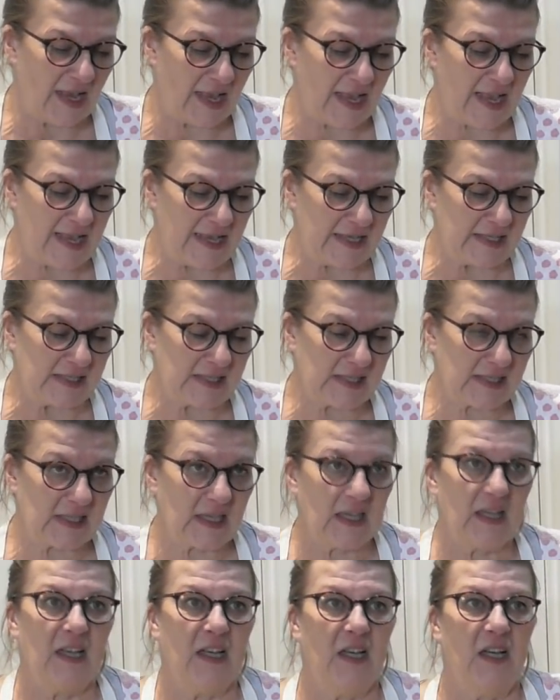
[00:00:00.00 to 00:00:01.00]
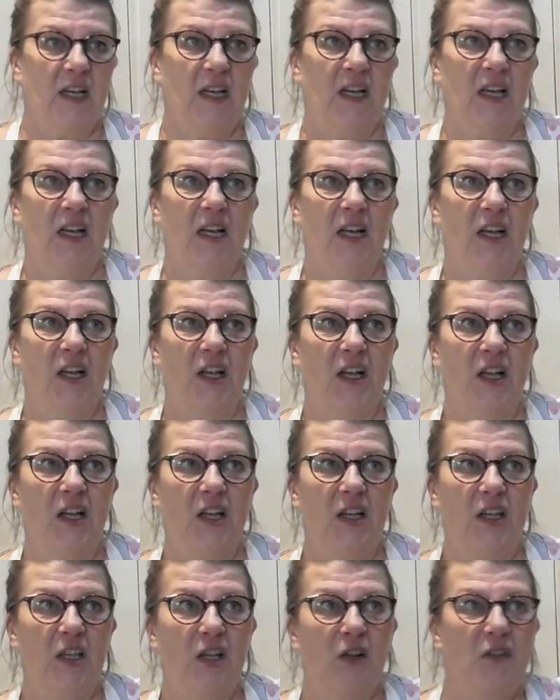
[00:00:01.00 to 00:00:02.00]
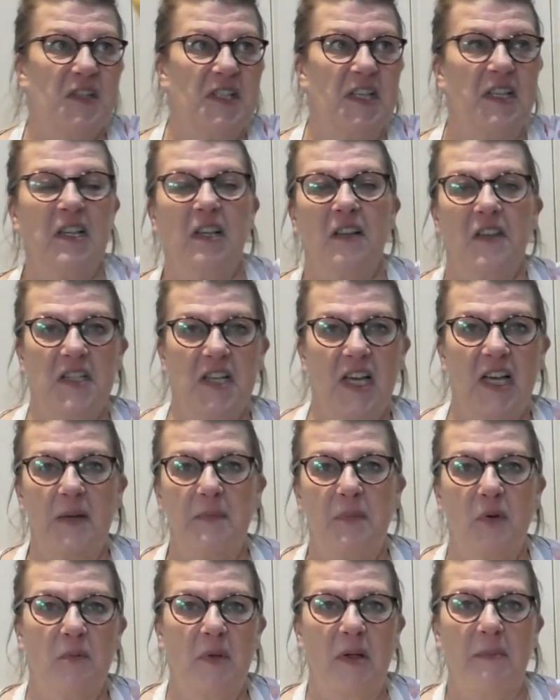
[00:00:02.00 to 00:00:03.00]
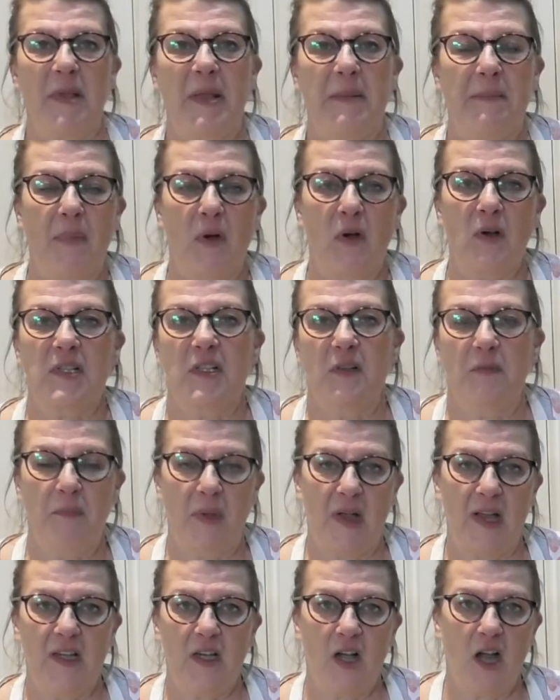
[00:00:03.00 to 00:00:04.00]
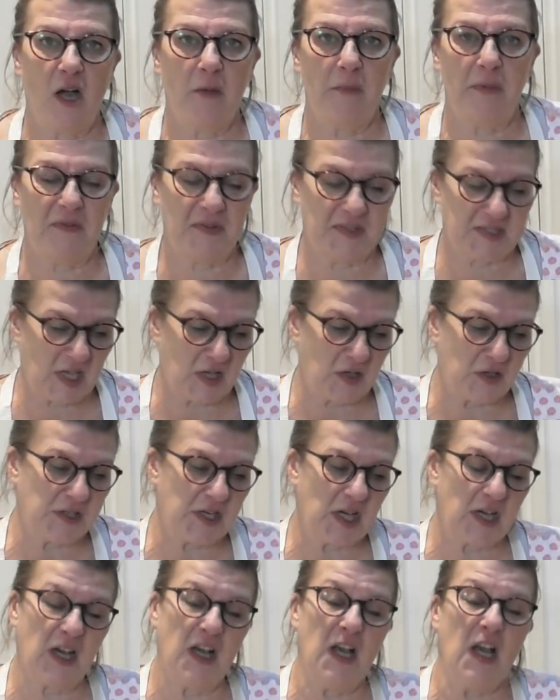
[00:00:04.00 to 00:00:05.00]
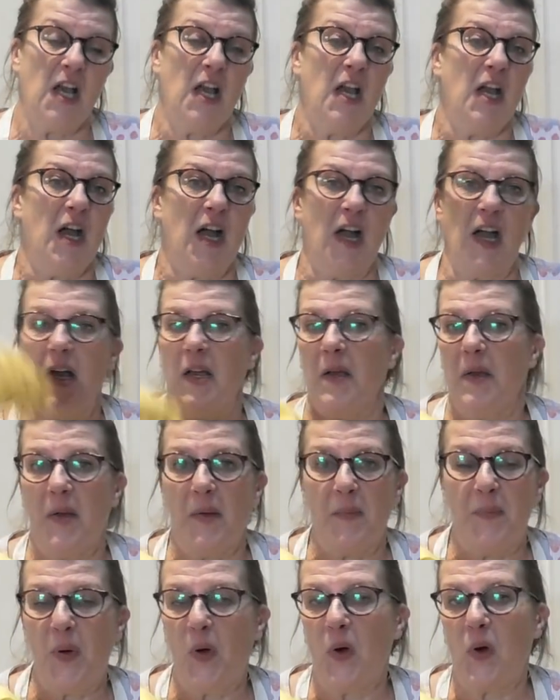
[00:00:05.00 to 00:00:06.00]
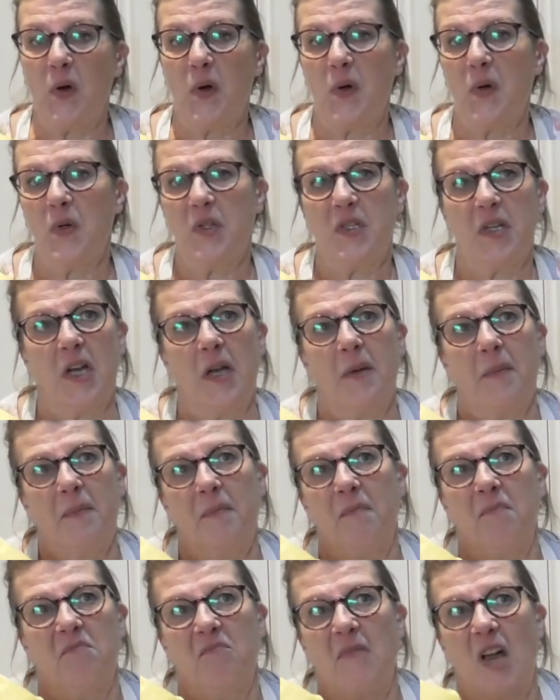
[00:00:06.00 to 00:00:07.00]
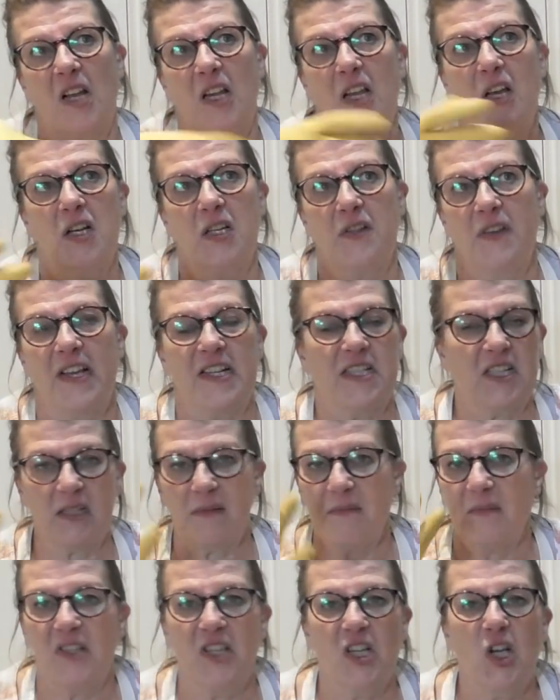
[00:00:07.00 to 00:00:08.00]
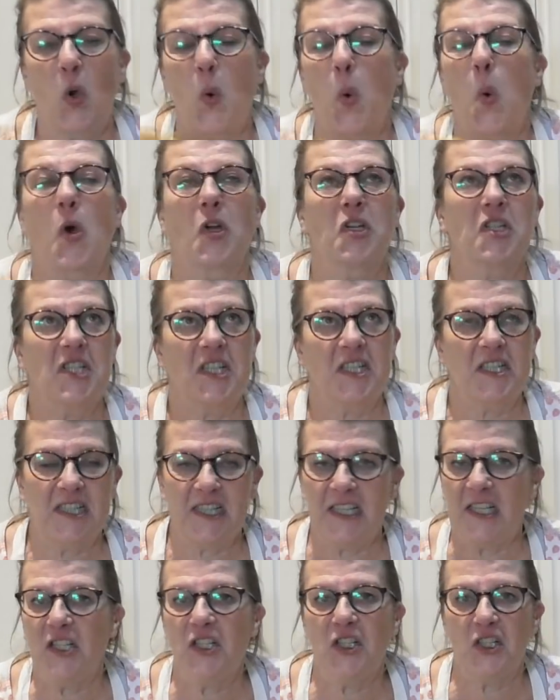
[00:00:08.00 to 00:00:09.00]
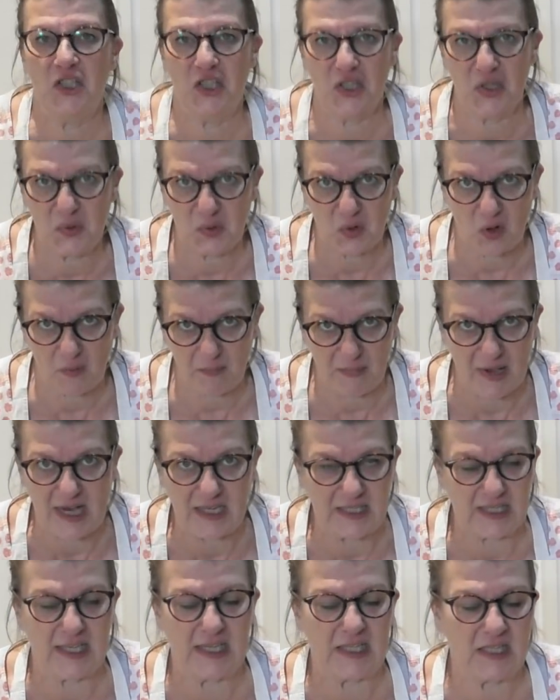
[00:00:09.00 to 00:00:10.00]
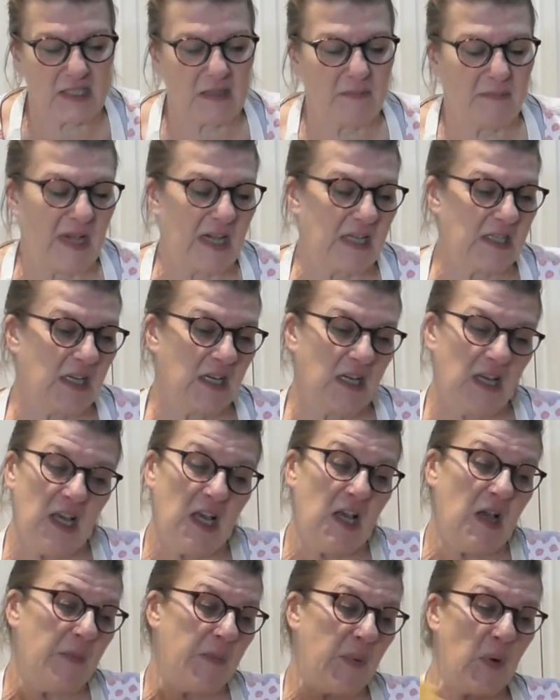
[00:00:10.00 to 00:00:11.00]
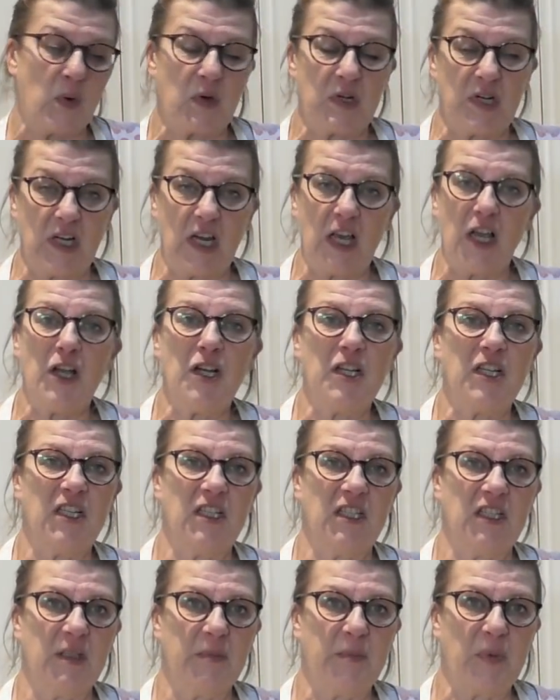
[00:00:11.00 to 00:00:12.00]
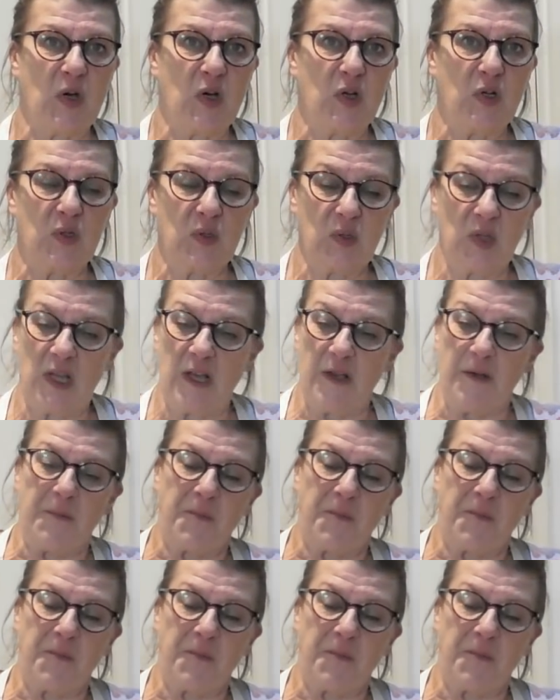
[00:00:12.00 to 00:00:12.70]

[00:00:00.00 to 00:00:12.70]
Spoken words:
is, you've seen the other day I bought my big box of bicarb of soda, poured a load of it, the quantities do not matter, it doesn't matter, poured a load into the bowl,